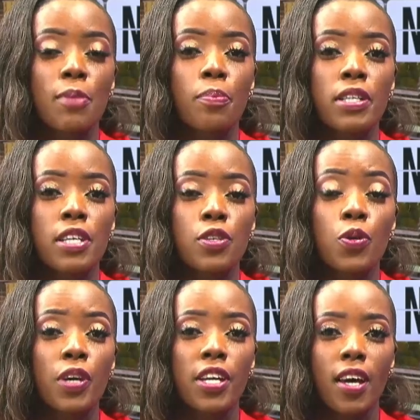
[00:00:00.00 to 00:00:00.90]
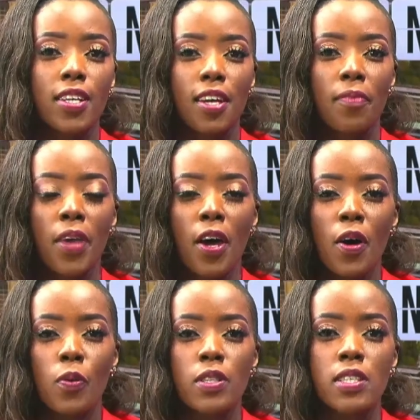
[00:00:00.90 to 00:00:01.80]
President Uhuru Kenyatta
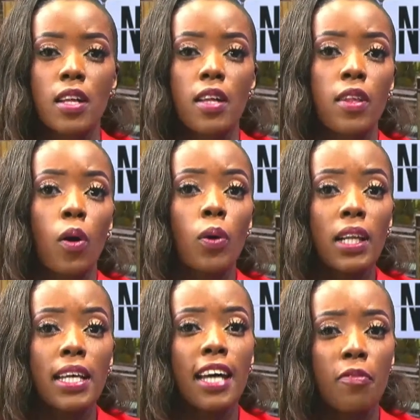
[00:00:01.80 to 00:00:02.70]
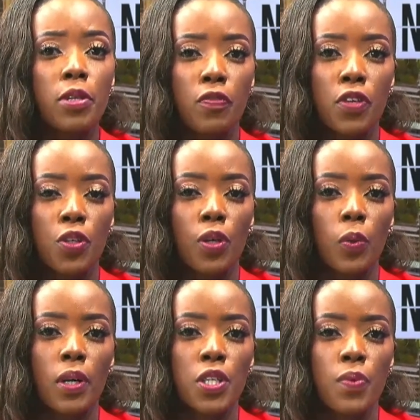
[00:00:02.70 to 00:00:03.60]
was the only government
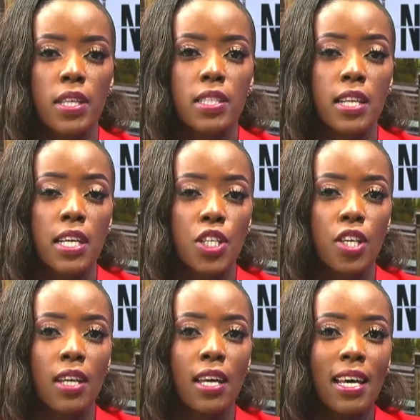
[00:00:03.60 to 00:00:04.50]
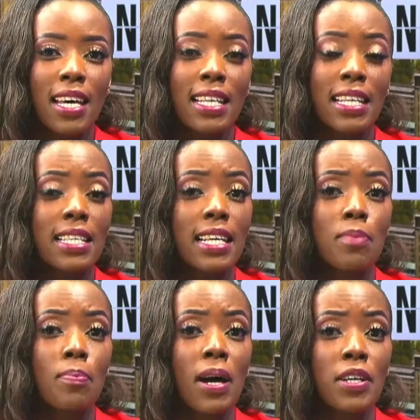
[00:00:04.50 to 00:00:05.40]
official who addressed the nation in this
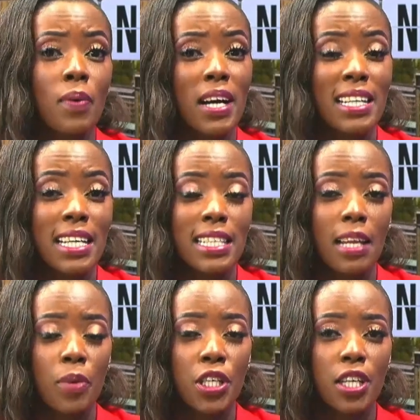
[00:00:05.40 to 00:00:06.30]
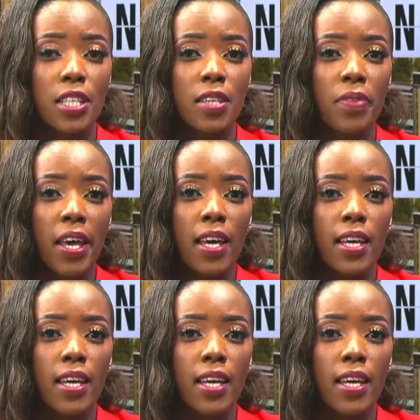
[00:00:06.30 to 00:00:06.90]
year's Madaraka Day celebrations.